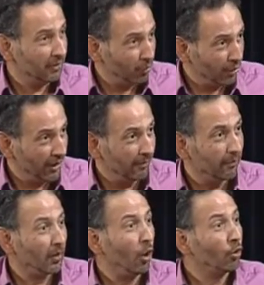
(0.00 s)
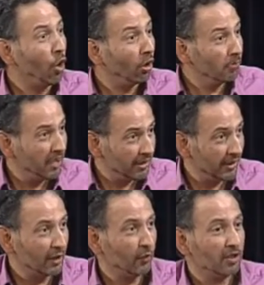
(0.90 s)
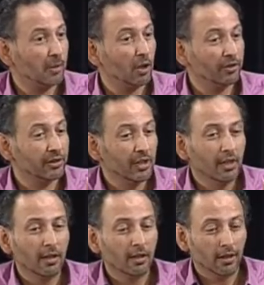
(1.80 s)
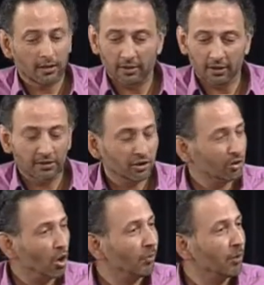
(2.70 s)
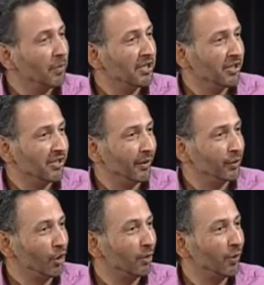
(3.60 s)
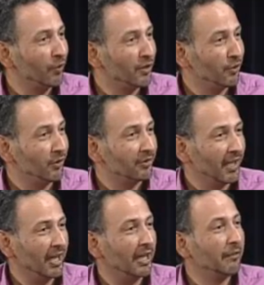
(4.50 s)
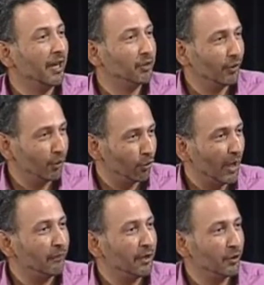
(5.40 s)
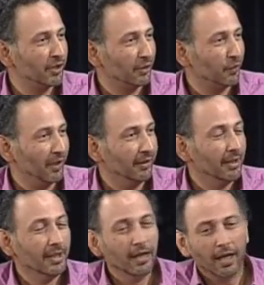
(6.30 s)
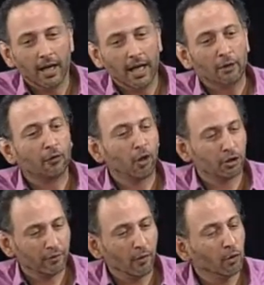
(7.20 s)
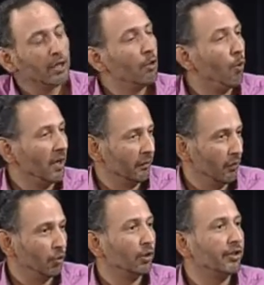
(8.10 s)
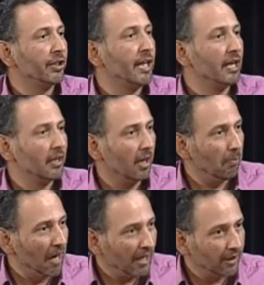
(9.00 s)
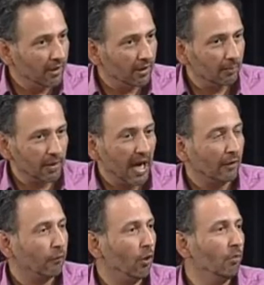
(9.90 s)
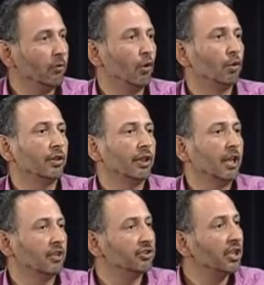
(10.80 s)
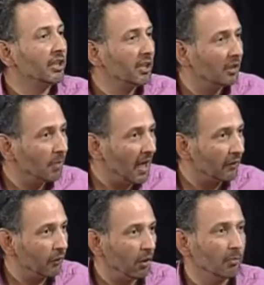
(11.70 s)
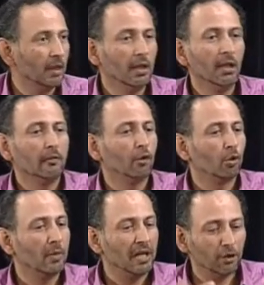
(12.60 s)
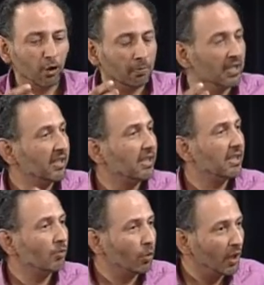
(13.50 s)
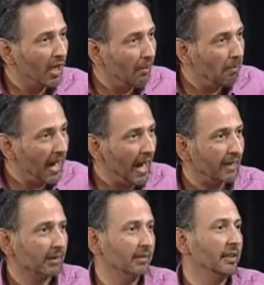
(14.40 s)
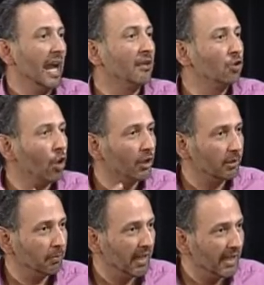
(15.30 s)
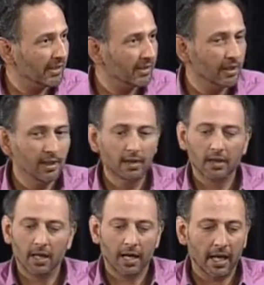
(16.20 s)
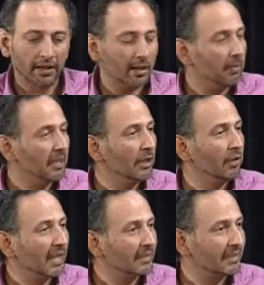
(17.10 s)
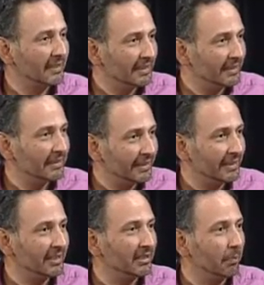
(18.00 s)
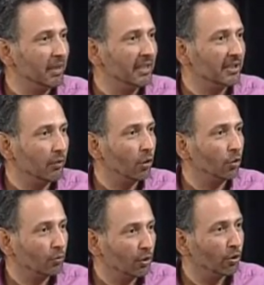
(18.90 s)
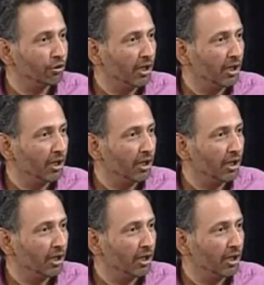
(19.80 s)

today on all major networks, because it's all about pictures now. It's all about visuals. And eventually we're going to add videos as well. And of course, so we want to innovate. We want to create a better platform. We want to create a stickier platform. We want to make sure businesses want to come back. They enjoy the place. and they believe like this is the place they want to, you know,